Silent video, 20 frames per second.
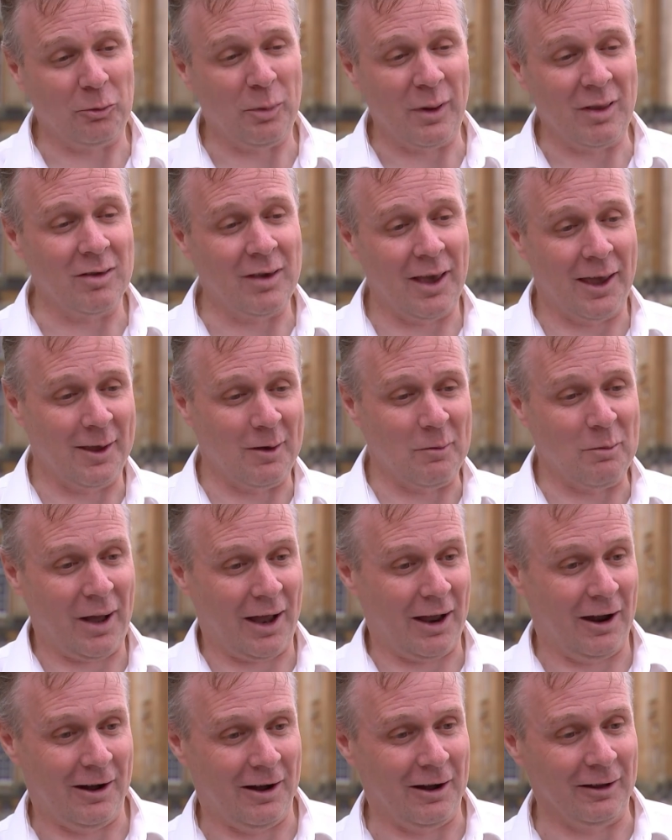been taken
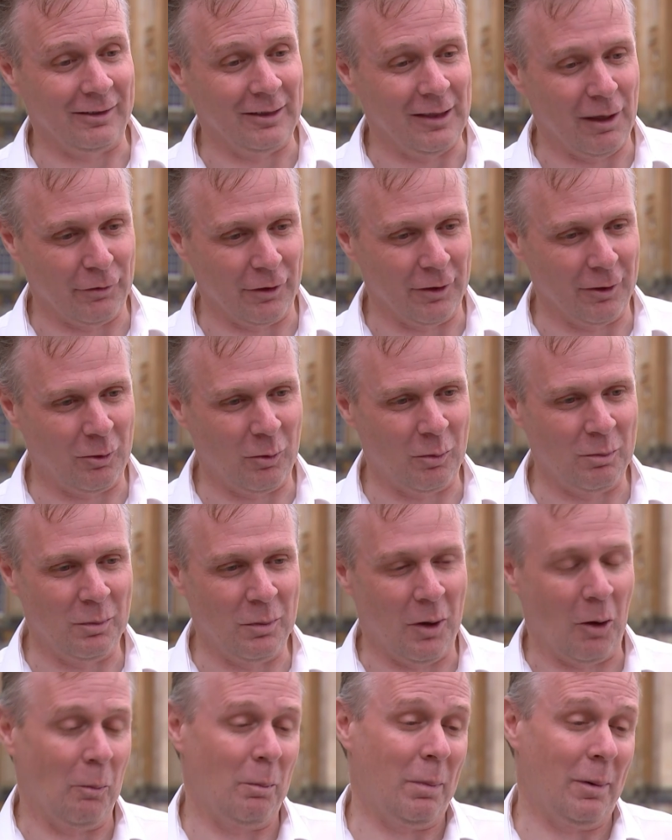by art lovers,
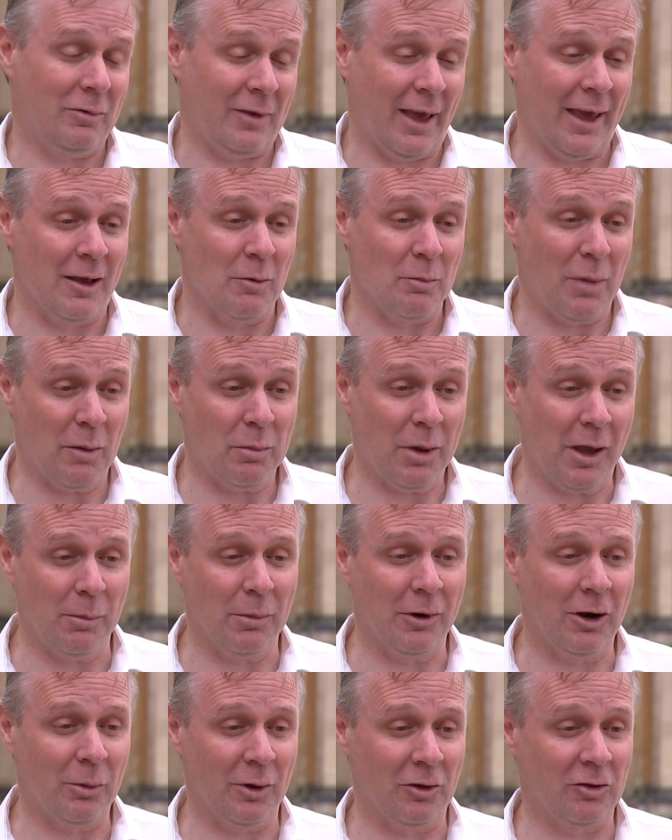but taken by
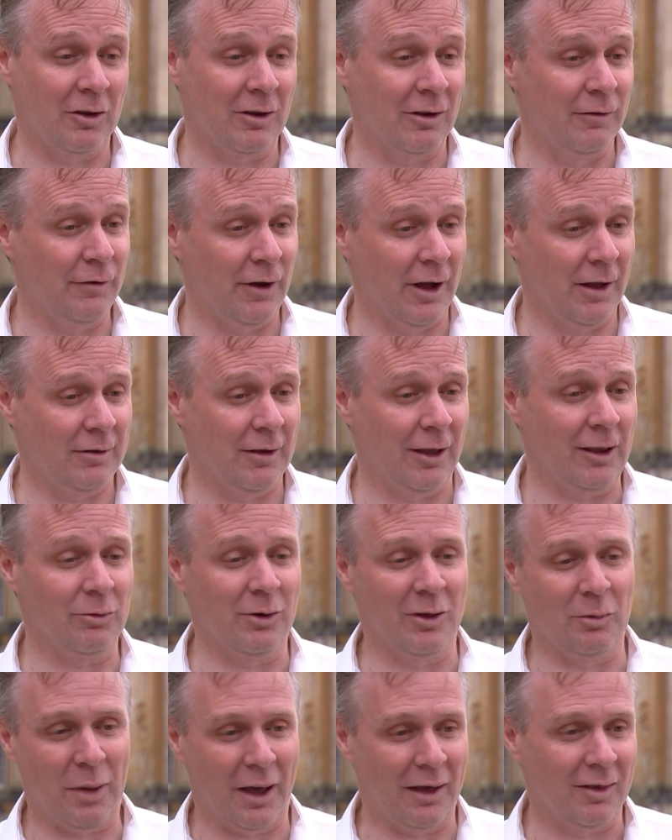people who wish to convert it
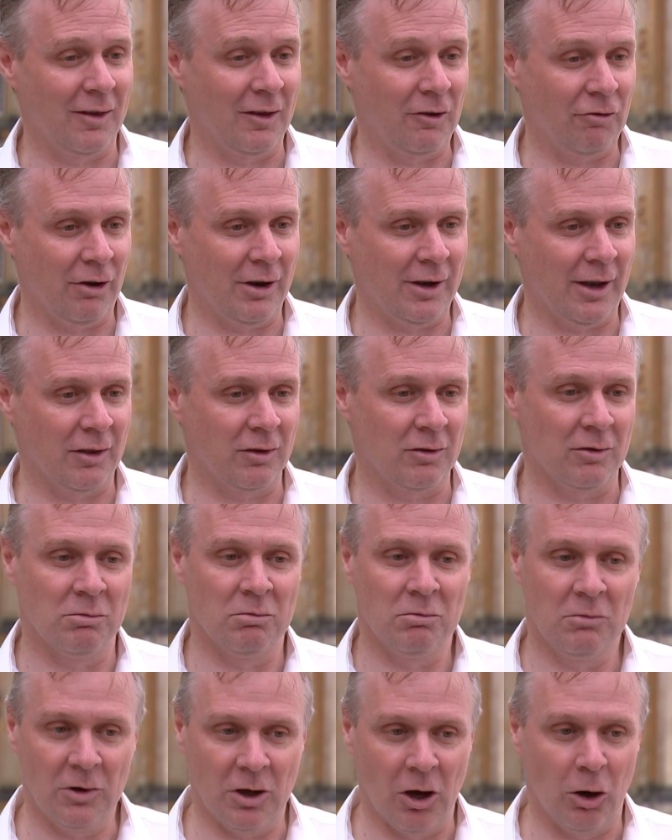to its base
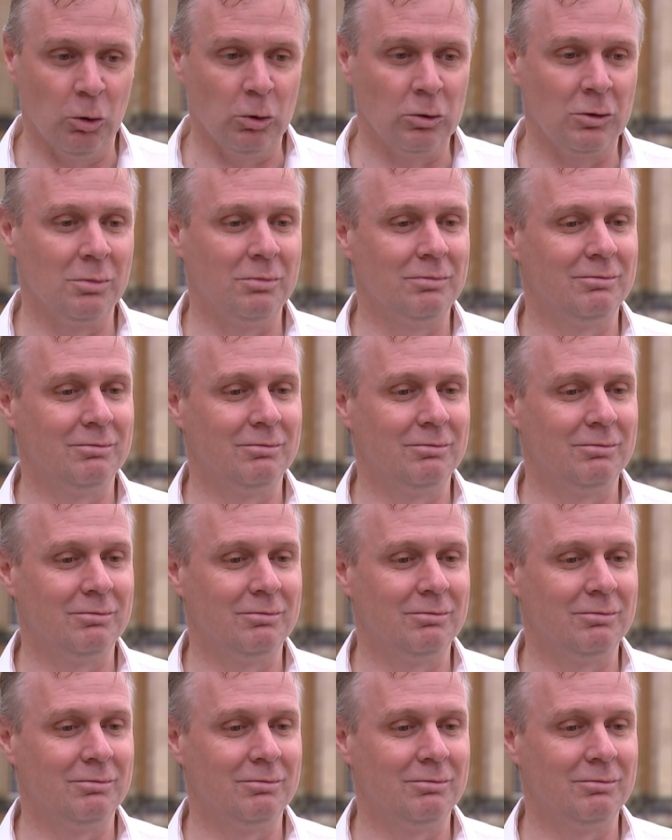ingredient, gold.